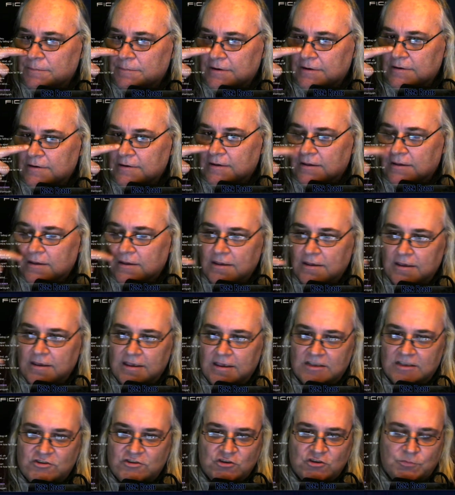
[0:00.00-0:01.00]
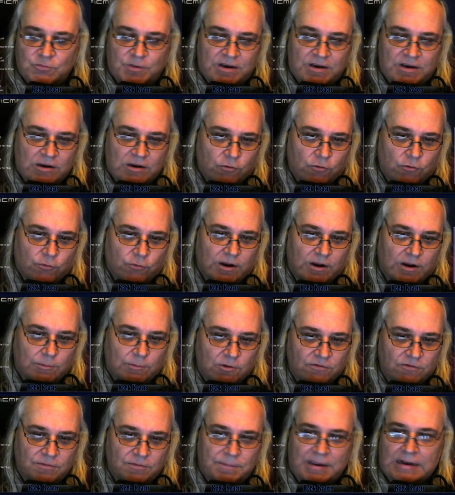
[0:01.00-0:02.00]
But it's just been
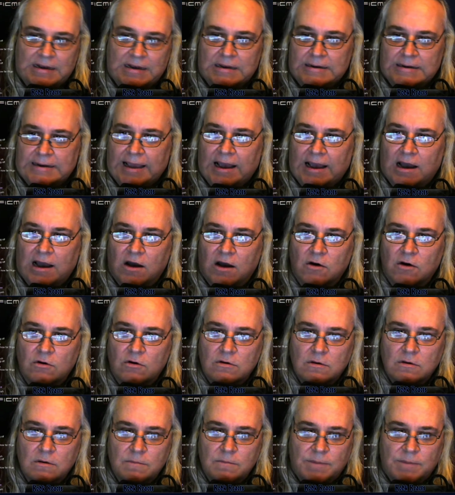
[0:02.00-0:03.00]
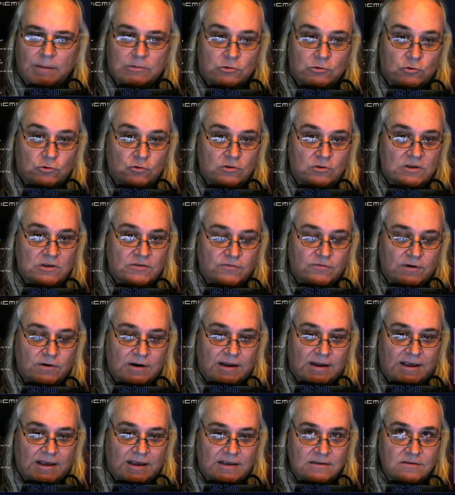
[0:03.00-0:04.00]
incredible for me to now be able to do this for the
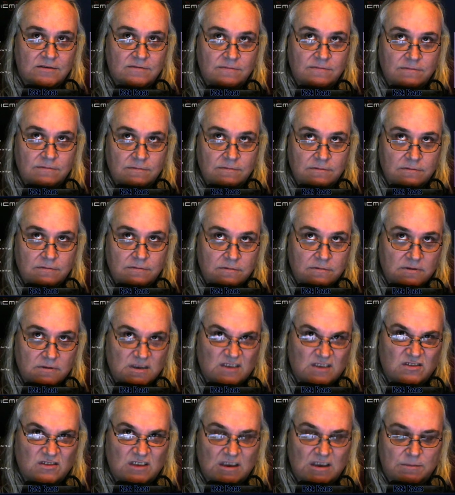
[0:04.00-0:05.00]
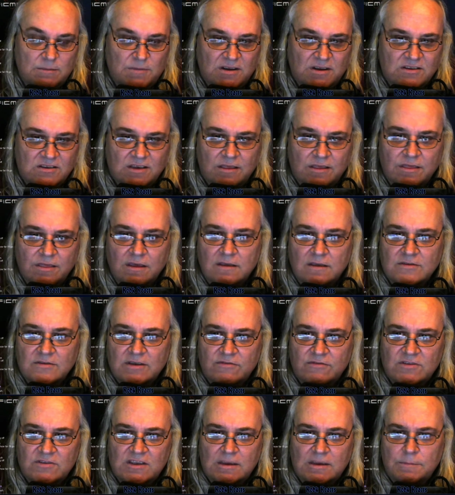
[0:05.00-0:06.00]
last 16 months, I think,
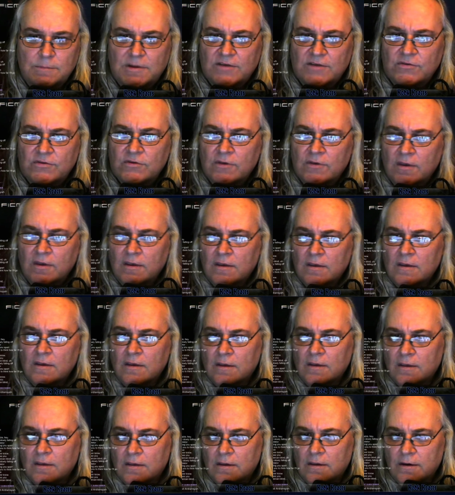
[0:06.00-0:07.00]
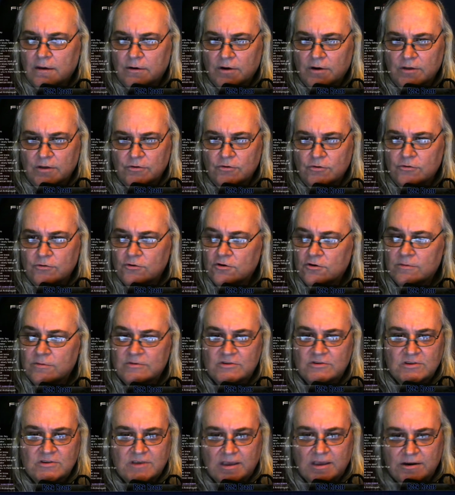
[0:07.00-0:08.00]
17 months here on YouTube, and
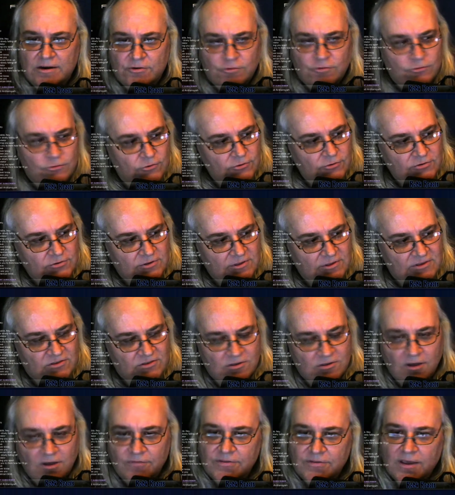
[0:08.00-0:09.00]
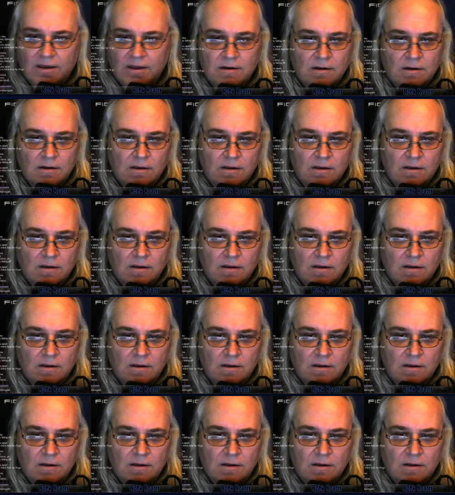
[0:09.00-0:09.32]
just get introduced to this stuff that,